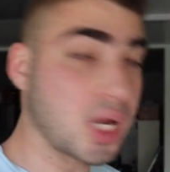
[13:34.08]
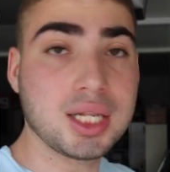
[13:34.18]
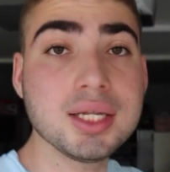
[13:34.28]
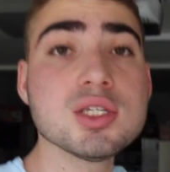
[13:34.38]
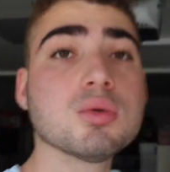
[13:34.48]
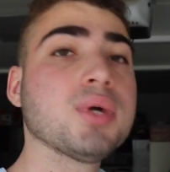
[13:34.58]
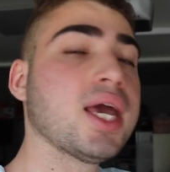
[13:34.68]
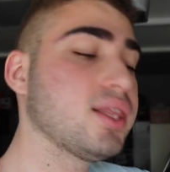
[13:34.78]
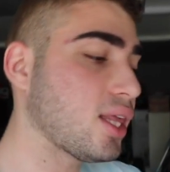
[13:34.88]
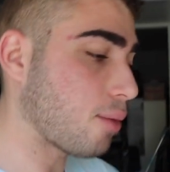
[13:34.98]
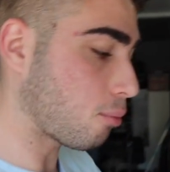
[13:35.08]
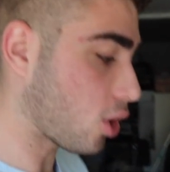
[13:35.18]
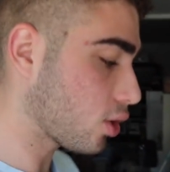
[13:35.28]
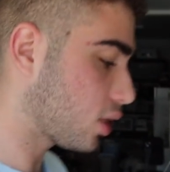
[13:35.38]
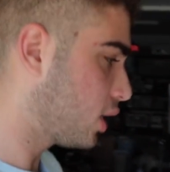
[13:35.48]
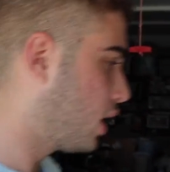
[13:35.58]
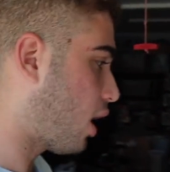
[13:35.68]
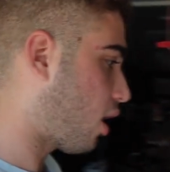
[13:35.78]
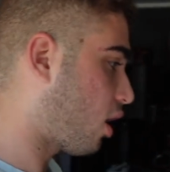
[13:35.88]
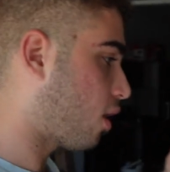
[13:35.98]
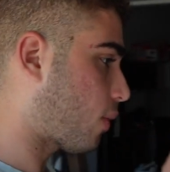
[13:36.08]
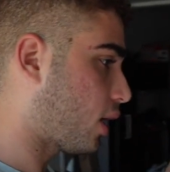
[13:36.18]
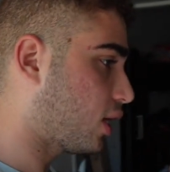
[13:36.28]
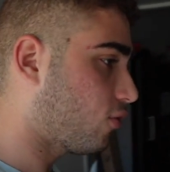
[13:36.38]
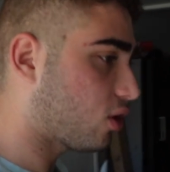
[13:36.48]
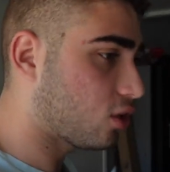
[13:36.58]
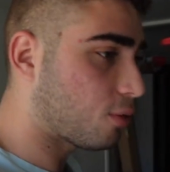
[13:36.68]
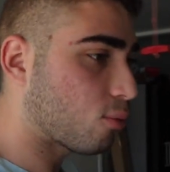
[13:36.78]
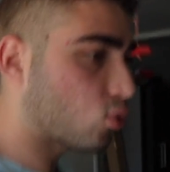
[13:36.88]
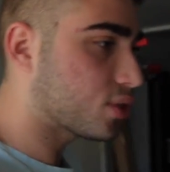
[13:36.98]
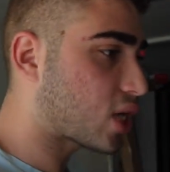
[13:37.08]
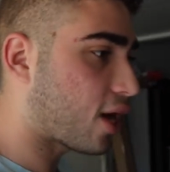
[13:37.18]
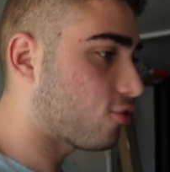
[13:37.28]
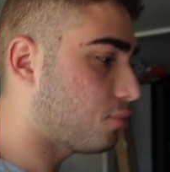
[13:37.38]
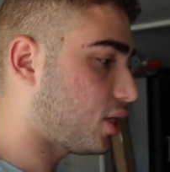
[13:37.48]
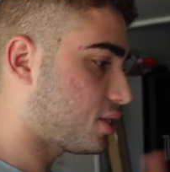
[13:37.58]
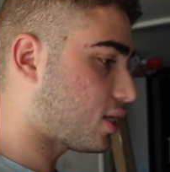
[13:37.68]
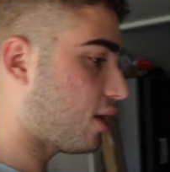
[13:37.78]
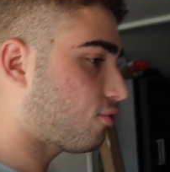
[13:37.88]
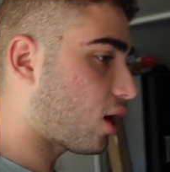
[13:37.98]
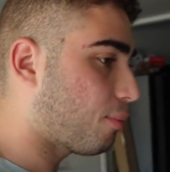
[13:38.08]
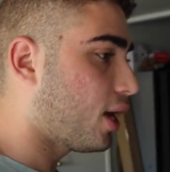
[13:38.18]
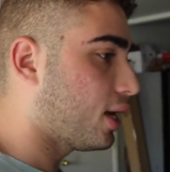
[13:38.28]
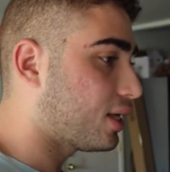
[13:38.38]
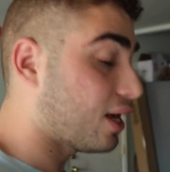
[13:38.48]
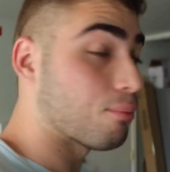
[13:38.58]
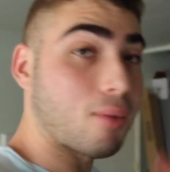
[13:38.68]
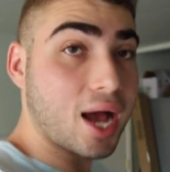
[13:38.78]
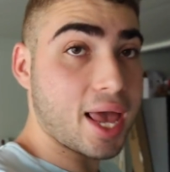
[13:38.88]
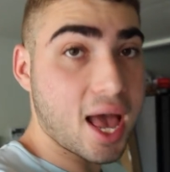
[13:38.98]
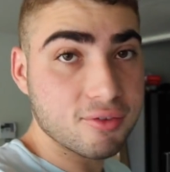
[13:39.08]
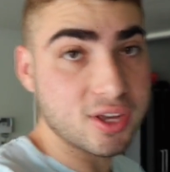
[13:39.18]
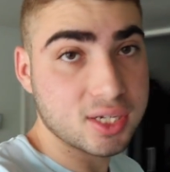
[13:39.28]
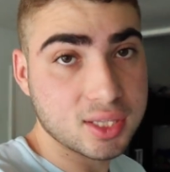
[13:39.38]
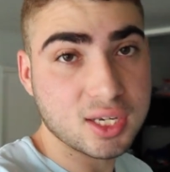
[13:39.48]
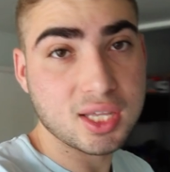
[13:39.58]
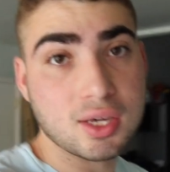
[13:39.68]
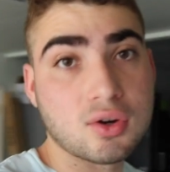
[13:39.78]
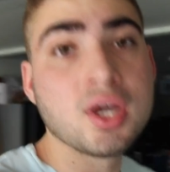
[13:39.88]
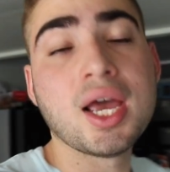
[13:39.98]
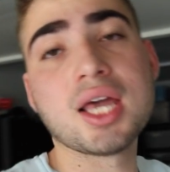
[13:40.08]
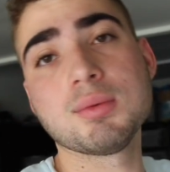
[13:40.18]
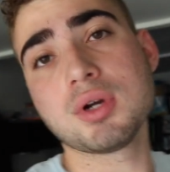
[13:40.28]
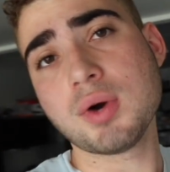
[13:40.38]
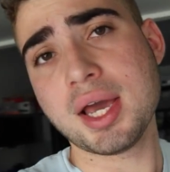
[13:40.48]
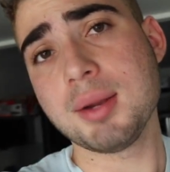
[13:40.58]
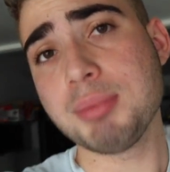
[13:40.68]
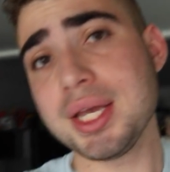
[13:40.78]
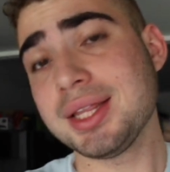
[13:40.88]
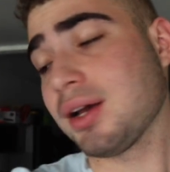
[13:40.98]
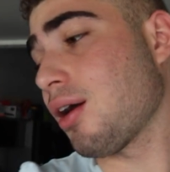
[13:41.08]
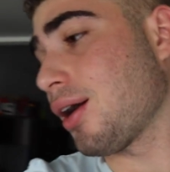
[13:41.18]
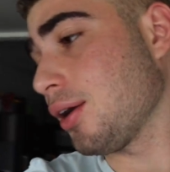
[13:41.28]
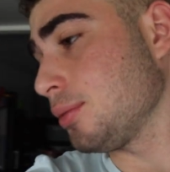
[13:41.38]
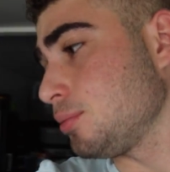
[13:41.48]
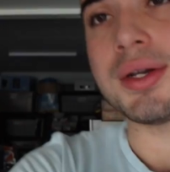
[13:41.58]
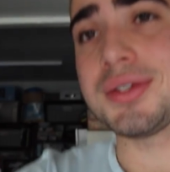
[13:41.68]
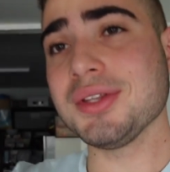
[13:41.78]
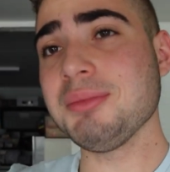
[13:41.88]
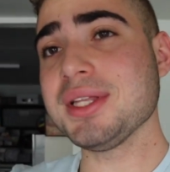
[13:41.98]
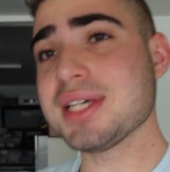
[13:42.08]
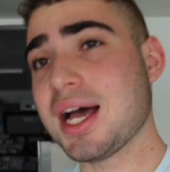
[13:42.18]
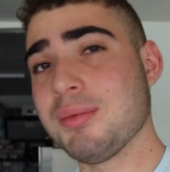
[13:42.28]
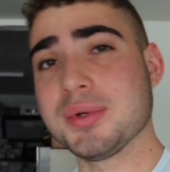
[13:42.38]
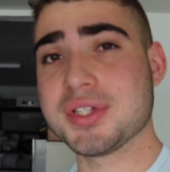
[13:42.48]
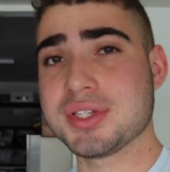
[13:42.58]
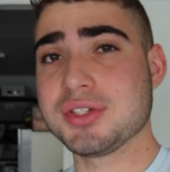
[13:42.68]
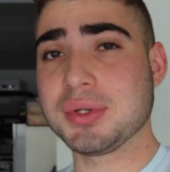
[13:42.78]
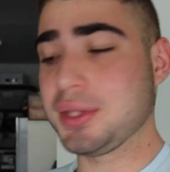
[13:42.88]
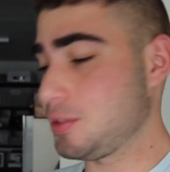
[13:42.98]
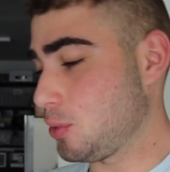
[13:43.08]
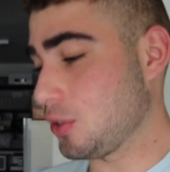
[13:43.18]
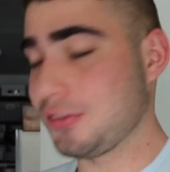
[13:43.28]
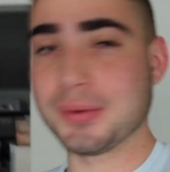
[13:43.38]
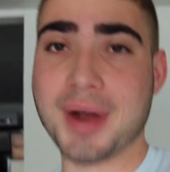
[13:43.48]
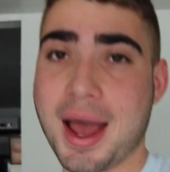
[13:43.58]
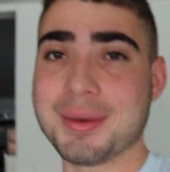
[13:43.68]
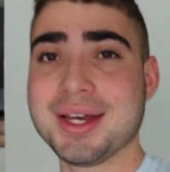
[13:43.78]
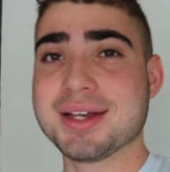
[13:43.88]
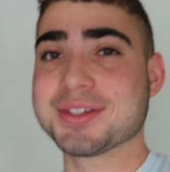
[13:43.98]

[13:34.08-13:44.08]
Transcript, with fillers: So at least when we hit that mark, Um, I'll give it a little bit more time for me to save up, get my half end of the deal, and then we'll go ahead and paint the car. So in the meantime, we'll just enjoy this beautiful wrap.